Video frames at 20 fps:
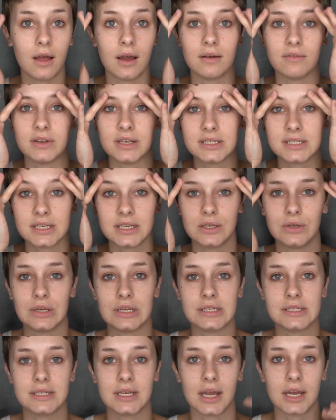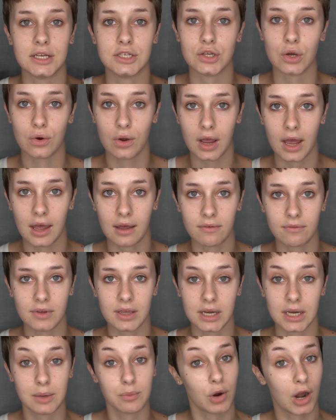Obviously, you can see I don't have
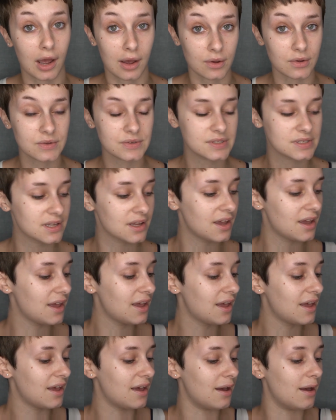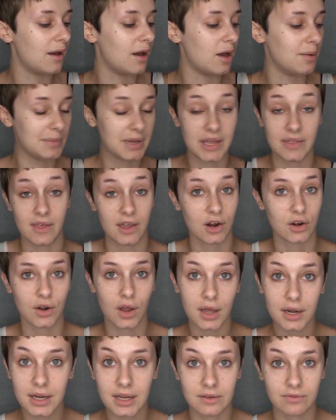any brows, and they are
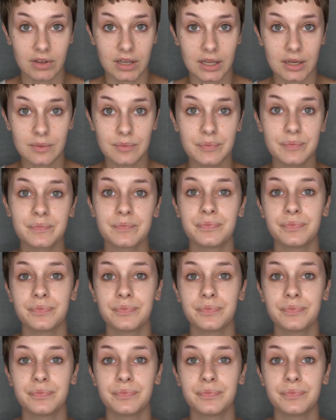not even.